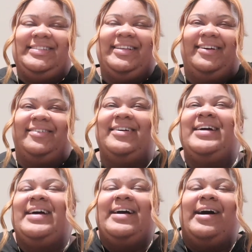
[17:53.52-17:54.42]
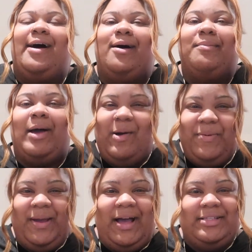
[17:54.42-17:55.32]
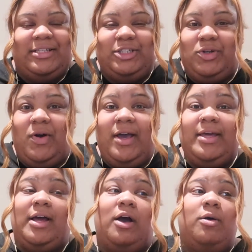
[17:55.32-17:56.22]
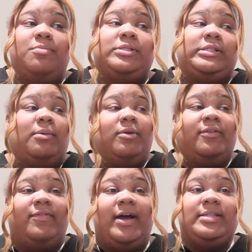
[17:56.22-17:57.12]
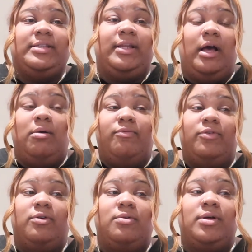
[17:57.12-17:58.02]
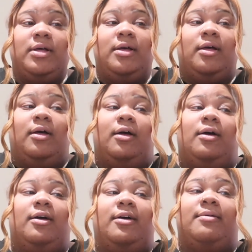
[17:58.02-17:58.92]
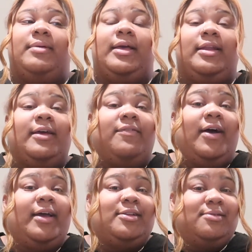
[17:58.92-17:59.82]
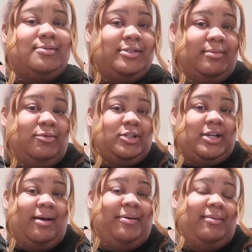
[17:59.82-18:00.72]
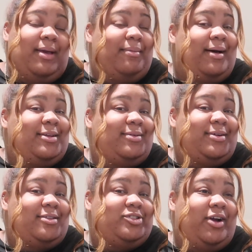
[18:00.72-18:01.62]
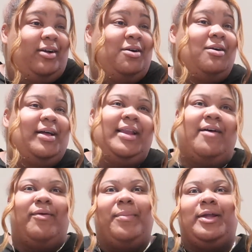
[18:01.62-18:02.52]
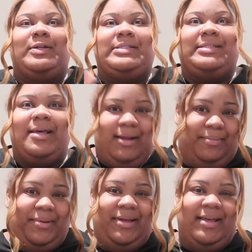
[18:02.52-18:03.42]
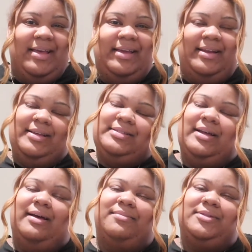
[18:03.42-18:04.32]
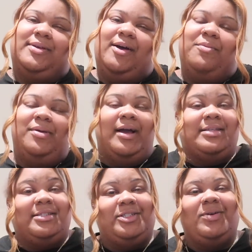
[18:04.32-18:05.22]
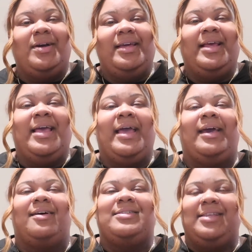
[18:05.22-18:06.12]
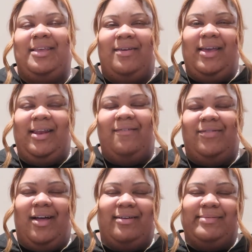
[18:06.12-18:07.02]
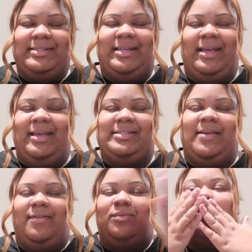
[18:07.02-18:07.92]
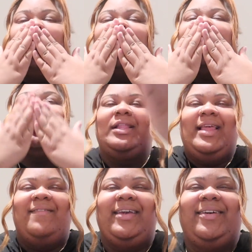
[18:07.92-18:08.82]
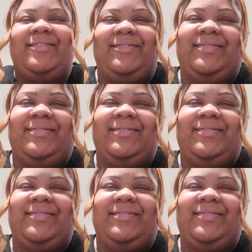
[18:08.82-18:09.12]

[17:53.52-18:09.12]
So um, I hope you guys enjoyed. I hope someone finds it helpful. Um, and if I do some shopping, maybe I'll do another try on haul and have a better setup next time. So I hope you guys enjoyed, and I'll see you in Vlogmas Day seven. Love you.